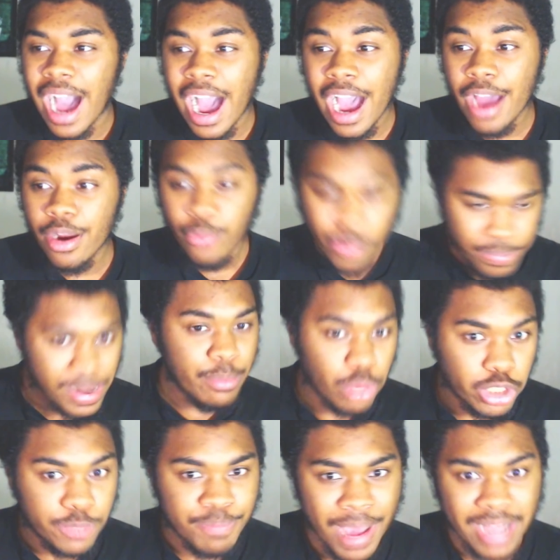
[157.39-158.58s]
And we play
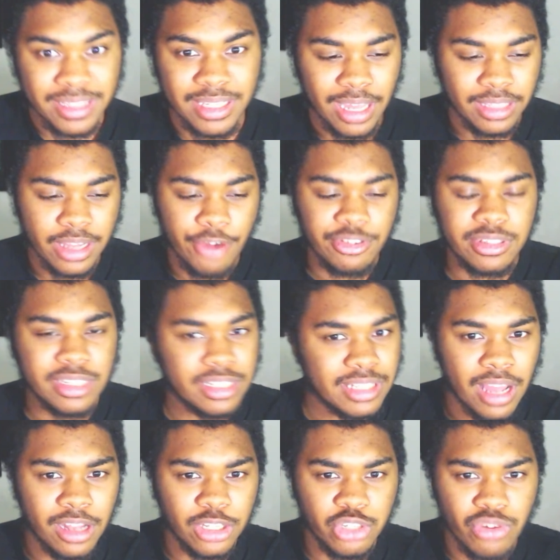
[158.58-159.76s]
much better. Like, there is these
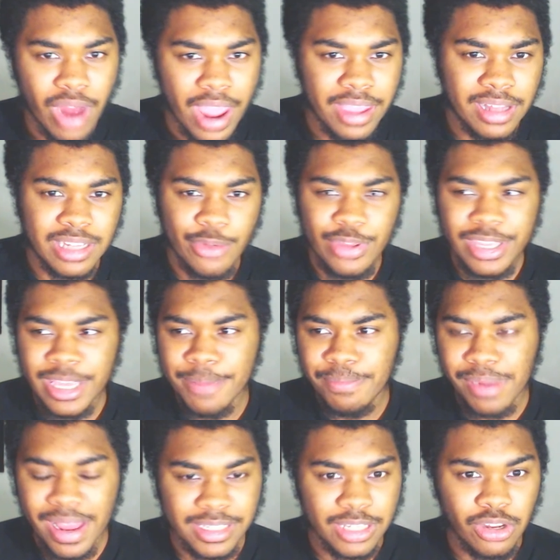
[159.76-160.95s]
little triangles that we keep
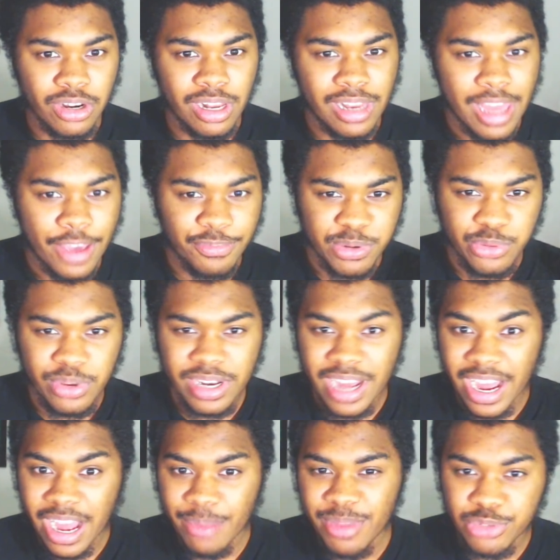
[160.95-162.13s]
pressing on the left between
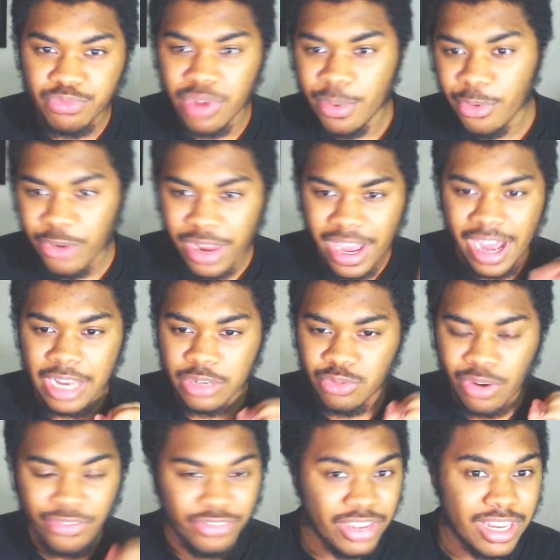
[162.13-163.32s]
James, Ribery, and
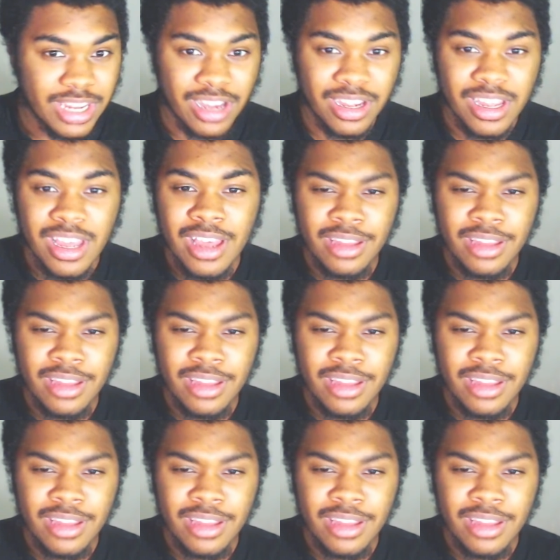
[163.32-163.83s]
Rafinha.